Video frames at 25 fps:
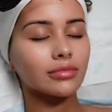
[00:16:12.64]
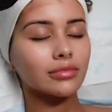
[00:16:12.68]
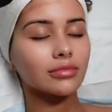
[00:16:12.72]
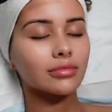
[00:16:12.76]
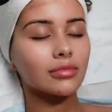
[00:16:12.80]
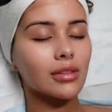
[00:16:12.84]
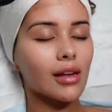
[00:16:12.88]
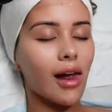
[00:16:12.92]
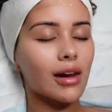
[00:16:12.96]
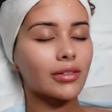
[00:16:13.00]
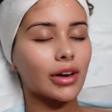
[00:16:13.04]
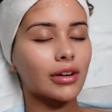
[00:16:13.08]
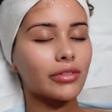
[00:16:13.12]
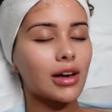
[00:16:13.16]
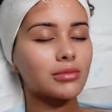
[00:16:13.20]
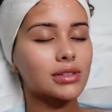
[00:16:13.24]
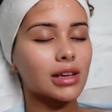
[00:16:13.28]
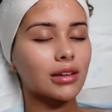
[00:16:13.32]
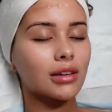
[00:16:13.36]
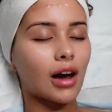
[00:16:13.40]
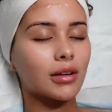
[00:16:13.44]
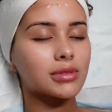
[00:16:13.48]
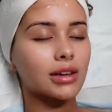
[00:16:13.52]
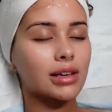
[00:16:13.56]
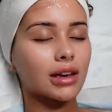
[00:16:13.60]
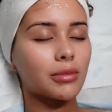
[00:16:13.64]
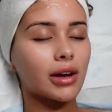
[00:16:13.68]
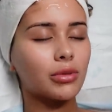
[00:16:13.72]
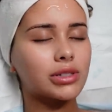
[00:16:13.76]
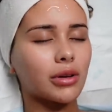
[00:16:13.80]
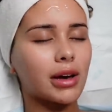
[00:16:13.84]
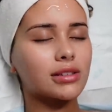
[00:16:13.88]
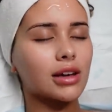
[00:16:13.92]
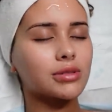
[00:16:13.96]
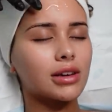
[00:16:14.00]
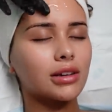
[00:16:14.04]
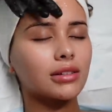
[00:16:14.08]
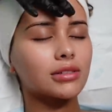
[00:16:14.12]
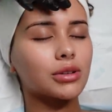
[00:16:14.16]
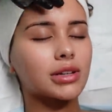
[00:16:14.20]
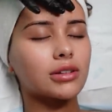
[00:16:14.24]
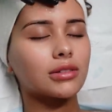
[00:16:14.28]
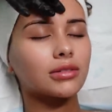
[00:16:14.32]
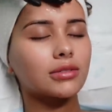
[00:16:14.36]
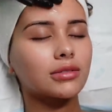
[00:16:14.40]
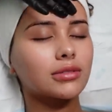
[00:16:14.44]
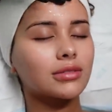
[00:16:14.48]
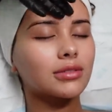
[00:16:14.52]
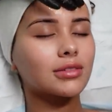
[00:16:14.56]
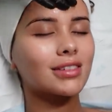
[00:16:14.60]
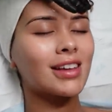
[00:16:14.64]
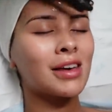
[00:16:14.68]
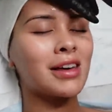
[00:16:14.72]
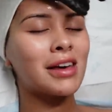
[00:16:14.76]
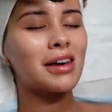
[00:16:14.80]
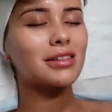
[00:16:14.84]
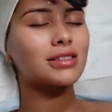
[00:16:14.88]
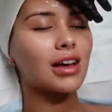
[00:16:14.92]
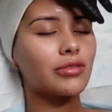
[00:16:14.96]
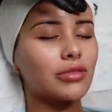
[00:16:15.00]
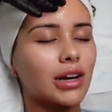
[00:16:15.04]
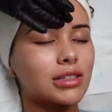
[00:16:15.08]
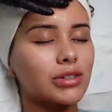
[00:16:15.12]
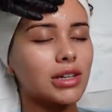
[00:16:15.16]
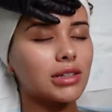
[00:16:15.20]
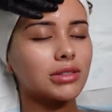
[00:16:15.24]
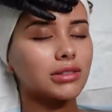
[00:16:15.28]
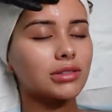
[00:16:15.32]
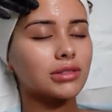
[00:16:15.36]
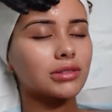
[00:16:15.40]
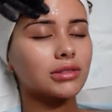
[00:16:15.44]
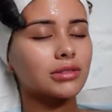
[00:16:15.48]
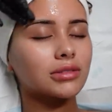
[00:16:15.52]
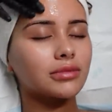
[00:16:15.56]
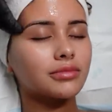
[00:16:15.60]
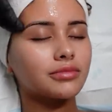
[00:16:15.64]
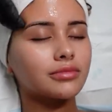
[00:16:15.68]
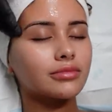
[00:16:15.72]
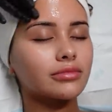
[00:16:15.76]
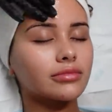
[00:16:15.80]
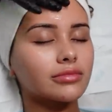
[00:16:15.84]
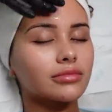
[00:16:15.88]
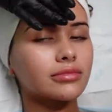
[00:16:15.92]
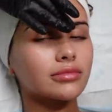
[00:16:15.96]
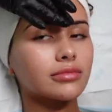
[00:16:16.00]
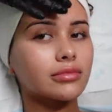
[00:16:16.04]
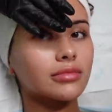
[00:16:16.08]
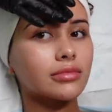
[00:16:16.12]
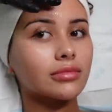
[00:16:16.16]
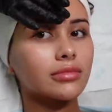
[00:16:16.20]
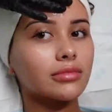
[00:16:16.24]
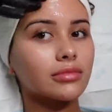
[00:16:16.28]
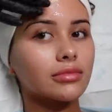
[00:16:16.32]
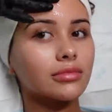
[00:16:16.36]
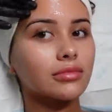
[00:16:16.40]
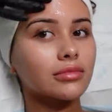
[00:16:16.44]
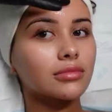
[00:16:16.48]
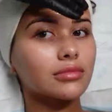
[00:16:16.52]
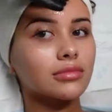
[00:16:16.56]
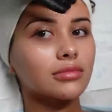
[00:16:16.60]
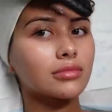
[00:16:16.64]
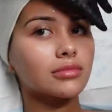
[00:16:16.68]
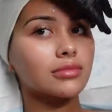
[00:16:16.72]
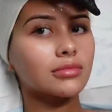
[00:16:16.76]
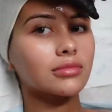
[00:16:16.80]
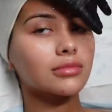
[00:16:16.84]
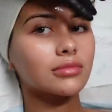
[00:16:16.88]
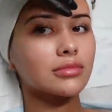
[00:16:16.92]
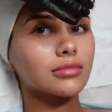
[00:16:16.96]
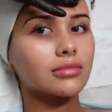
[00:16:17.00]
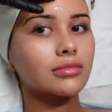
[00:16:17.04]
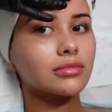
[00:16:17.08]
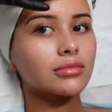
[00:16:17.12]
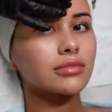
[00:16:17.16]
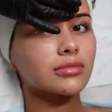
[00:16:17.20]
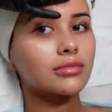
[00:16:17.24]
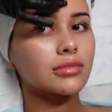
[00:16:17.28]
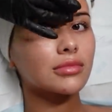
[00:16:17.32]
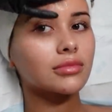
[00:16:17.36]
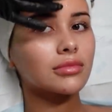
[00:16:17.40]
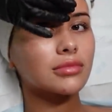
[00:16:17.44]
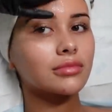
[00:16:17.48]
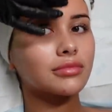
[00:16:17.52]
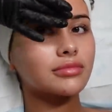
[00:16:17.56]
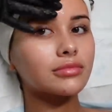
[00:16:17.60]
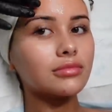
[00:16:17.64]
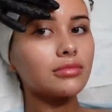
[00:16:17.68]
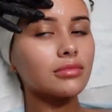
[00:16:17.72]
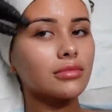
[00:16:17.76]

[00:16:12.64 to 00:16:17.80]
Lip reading: cried, I really miss to seeing you